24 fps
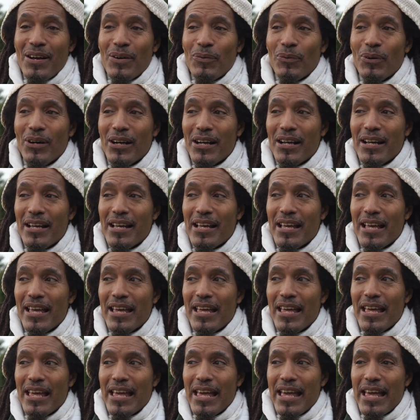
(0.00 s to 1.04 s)
Well,
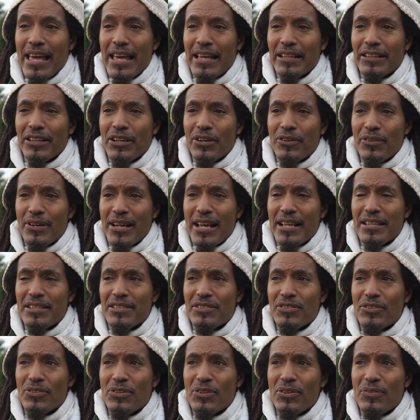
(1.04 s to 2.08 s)
it creates
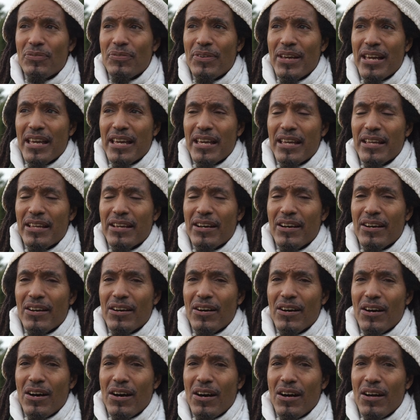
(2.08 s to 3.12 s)
sort of a
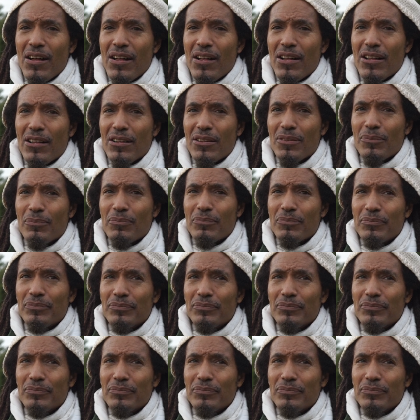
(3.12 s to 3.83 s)
uh,